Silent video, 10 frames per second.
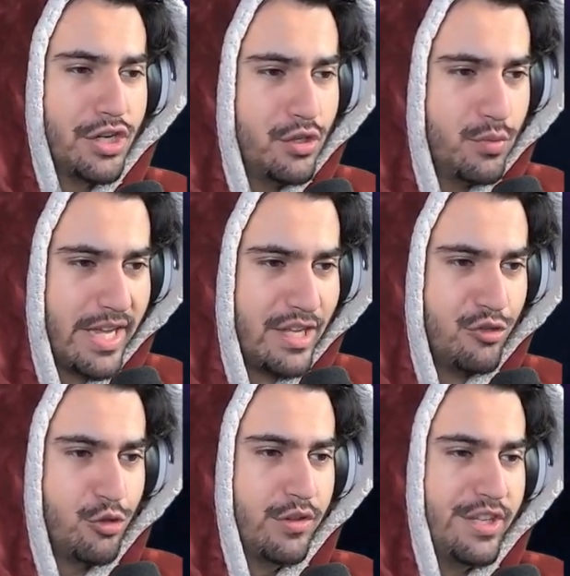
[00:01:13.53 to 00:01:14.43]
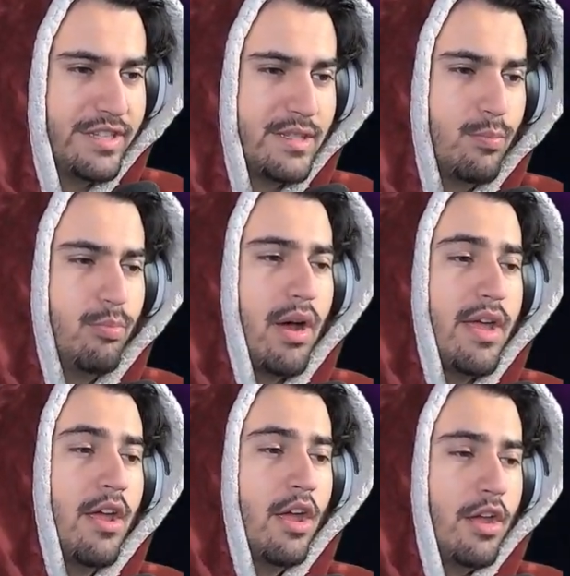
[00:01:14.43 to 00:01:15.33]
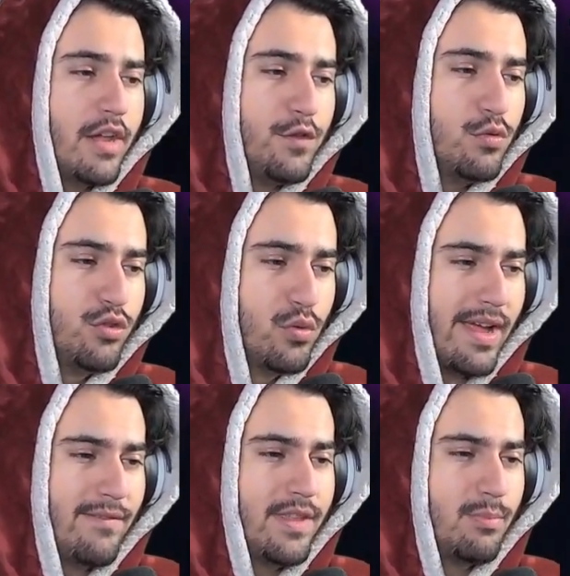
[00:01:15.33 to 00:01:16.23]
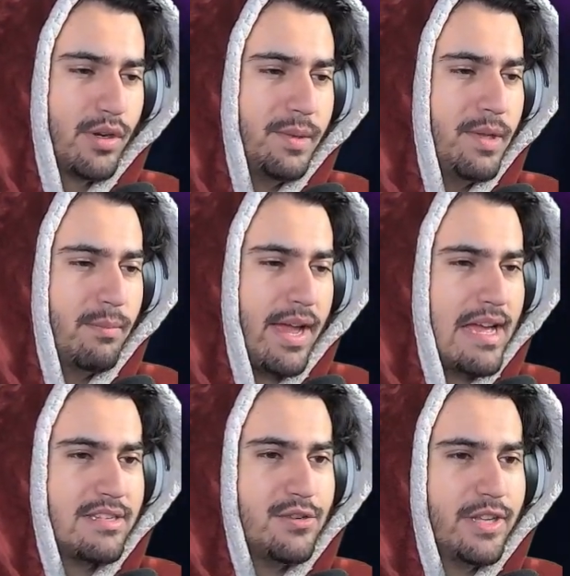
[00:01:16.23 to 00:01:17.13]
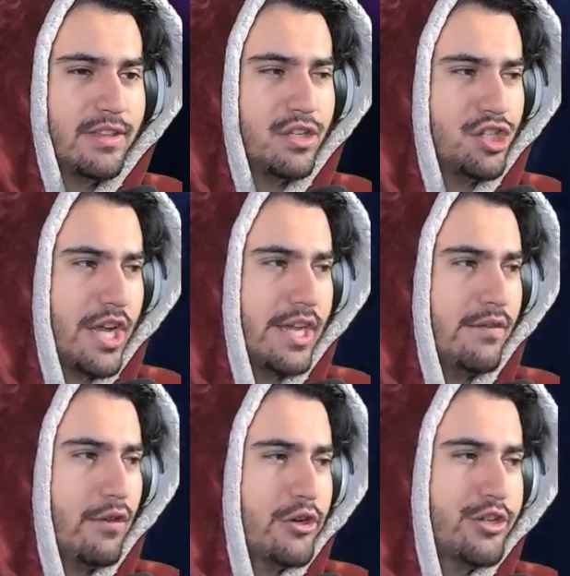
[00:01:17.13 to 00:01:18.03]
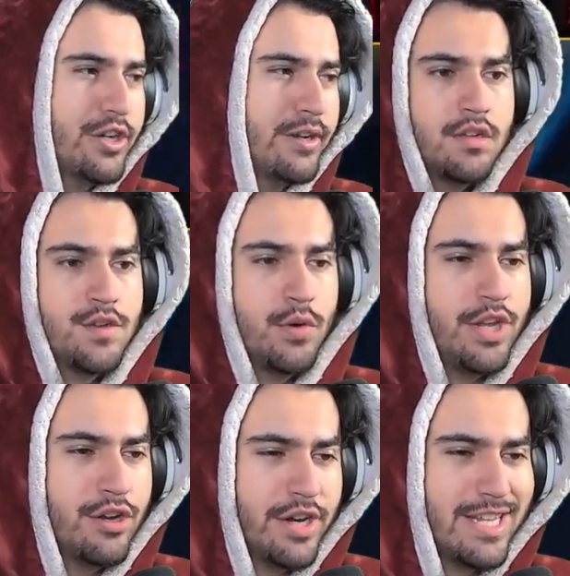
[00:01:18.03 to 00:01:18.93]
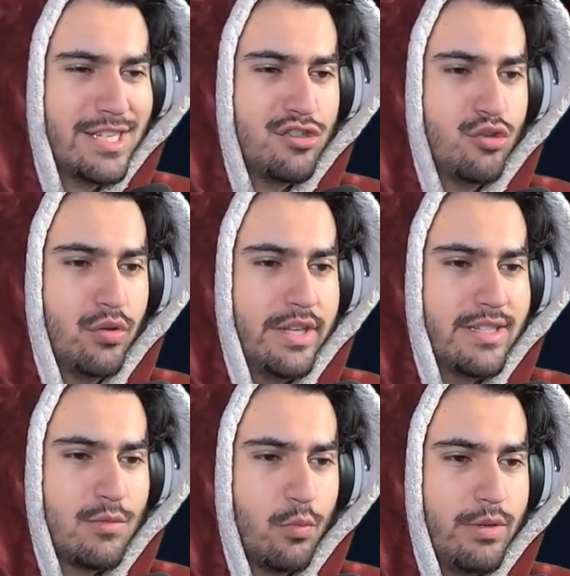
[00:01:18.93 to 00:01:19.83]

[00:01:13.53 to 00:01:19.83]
you get Julius, but if you do have the premium pass, you get the shiny version. So here is Julius.